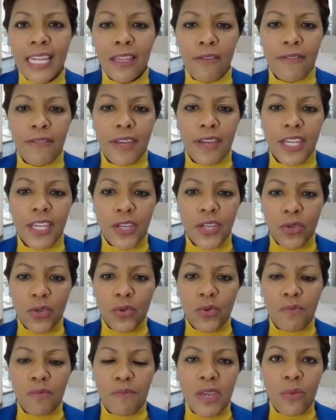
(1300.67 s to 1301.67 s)
I love that
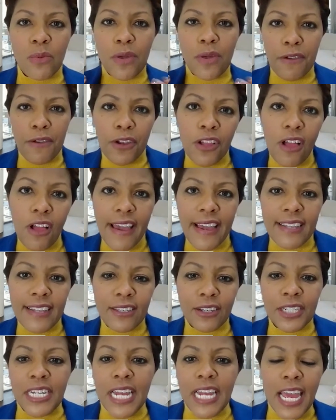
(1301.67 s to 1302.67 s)
you meet with your clients
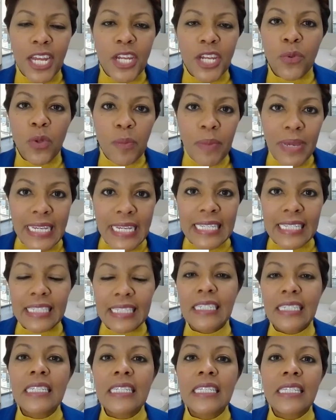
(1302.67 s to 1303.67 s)
on an annual
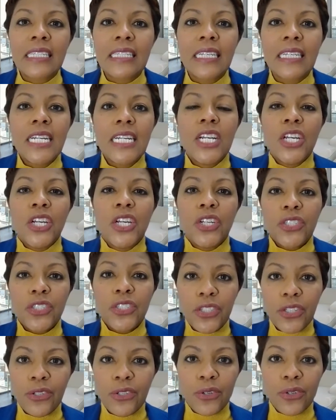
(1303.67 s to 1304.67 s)
basis
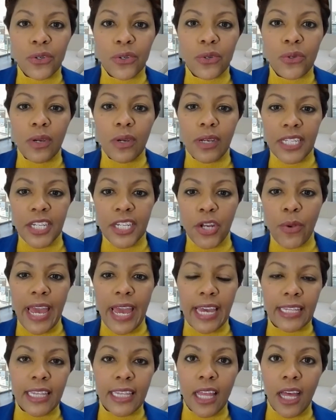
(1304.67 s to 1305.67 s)
to,
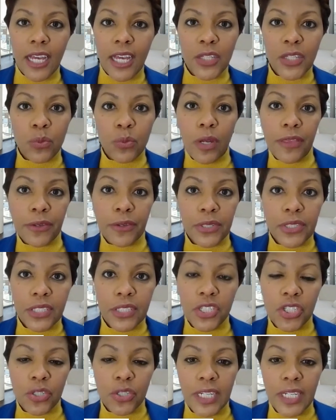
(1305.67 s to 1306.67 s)
analyze what their
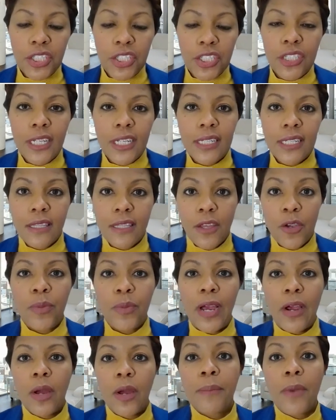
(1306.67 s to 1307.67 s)
situation is and their
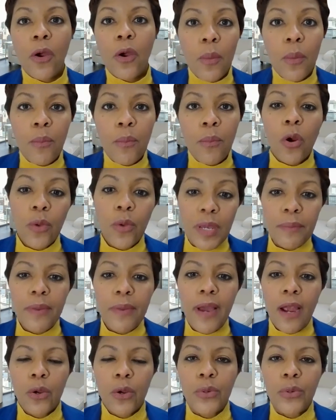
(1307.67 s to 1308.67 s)
borrowing
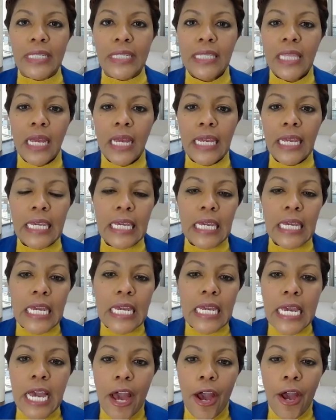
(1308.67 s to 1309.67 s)
power is like.
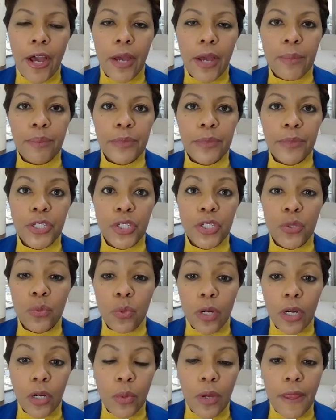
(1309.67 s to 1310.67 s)
Do you
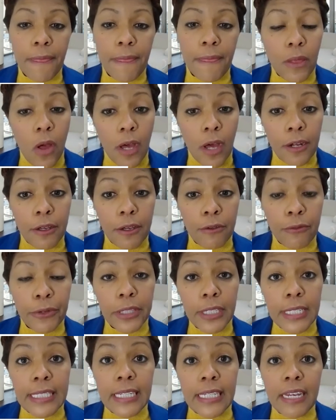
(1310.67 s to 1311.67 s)
work with a lot of
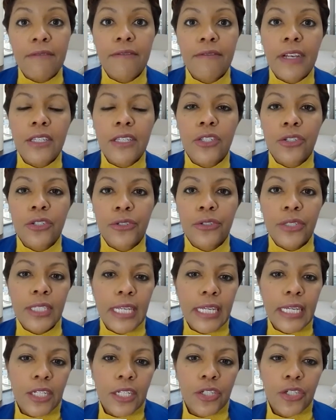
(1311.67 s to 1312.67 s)
real estate investors,
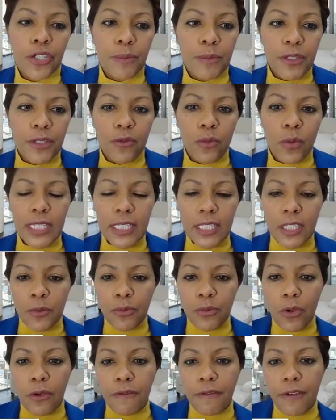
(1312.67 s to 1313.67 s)
like in terms of what's the
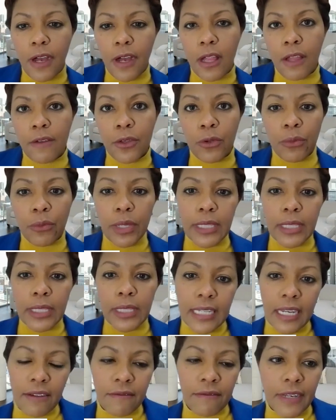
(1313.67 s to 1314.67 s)
profile of the real
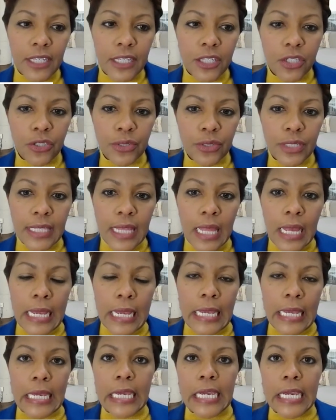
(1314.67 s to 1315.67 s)
estate investors
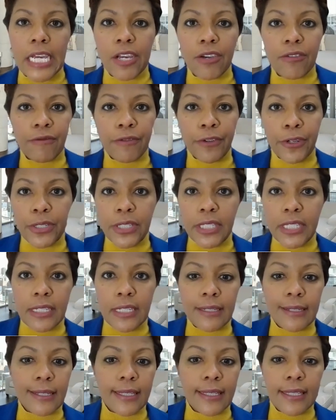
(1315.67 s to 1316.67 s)
like
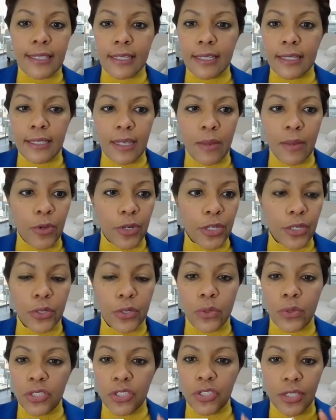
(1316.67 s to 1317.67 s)
versus someone
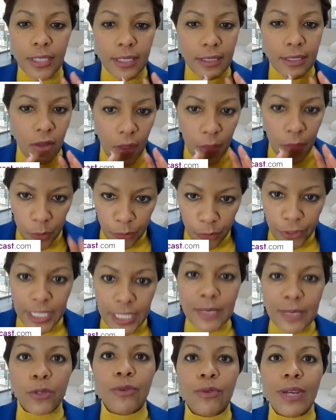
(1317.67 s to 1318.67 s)
who has just got their
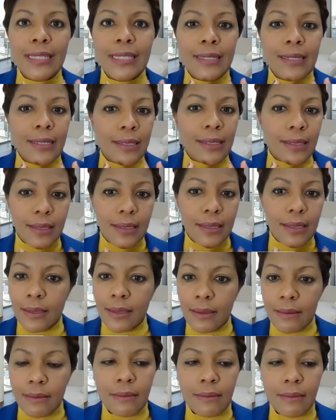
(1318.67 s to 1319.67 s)
principal
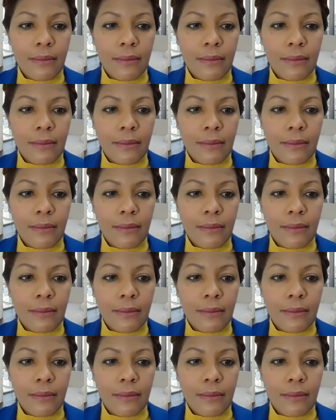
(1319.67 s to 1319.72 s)
residence?